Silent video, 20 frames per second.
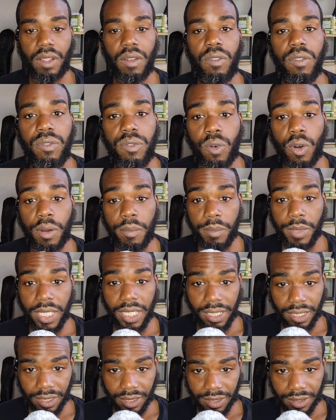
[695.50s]
For
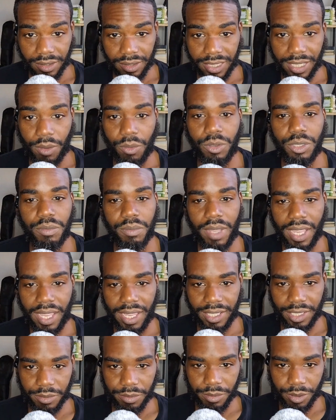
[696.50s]
me, that was my
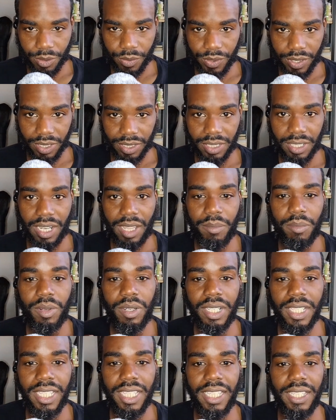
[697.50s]
experience, and I
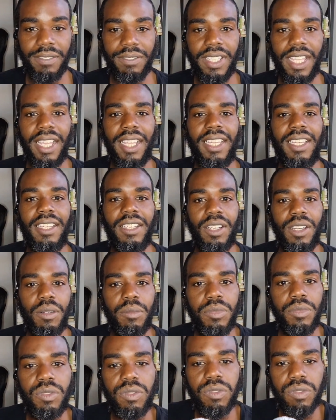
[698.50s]
believe that
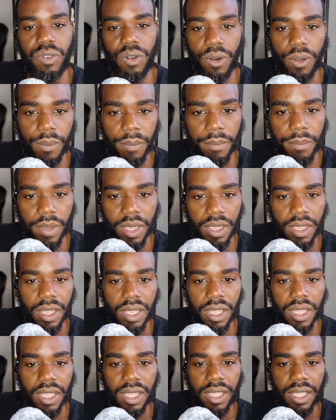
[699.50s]
comes from
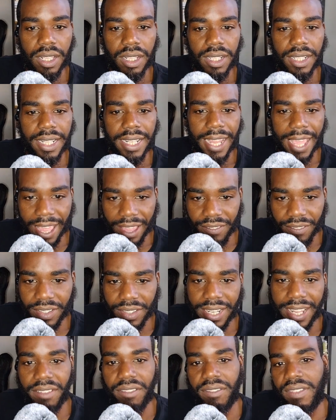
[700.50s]
having
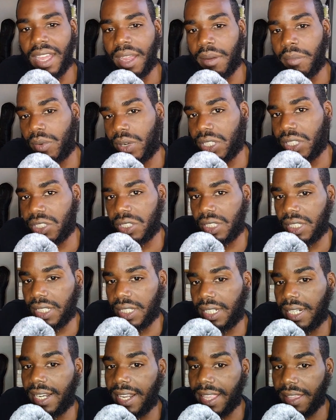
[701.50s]
that vibration
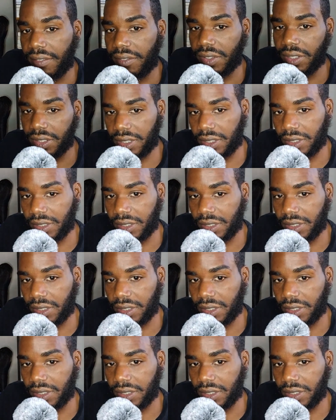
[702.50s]
11.